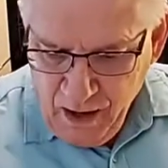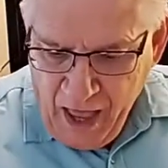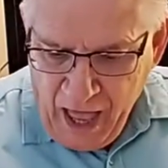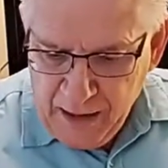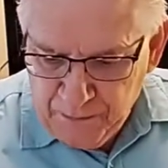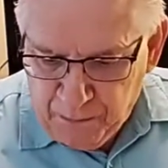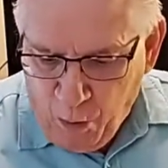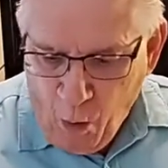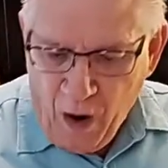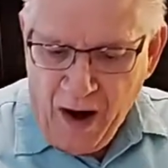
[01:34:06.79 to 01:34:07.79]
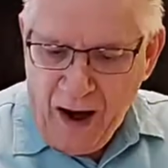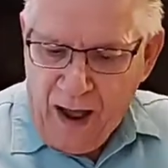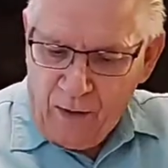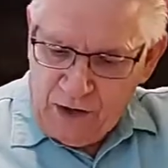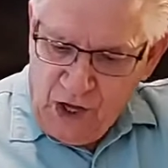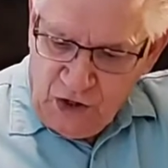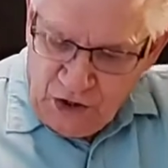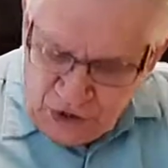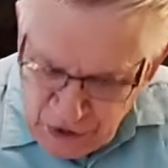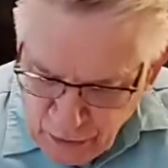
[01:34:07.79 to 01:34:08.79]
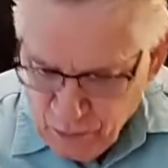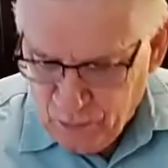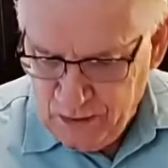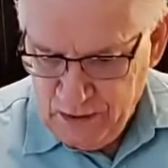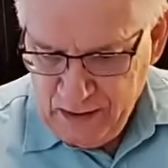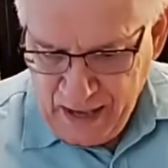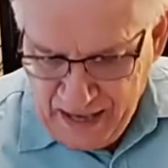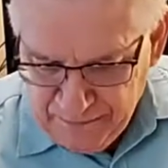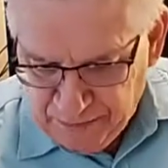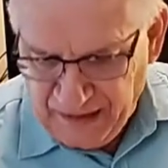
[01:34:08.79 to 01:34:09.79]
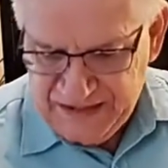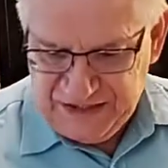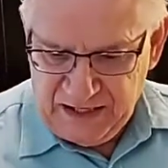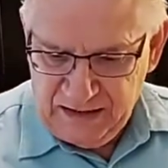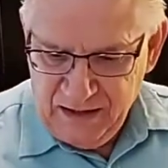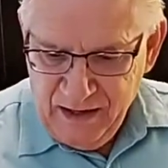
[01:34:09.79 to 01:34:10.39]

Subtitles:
and pour out you a blessing,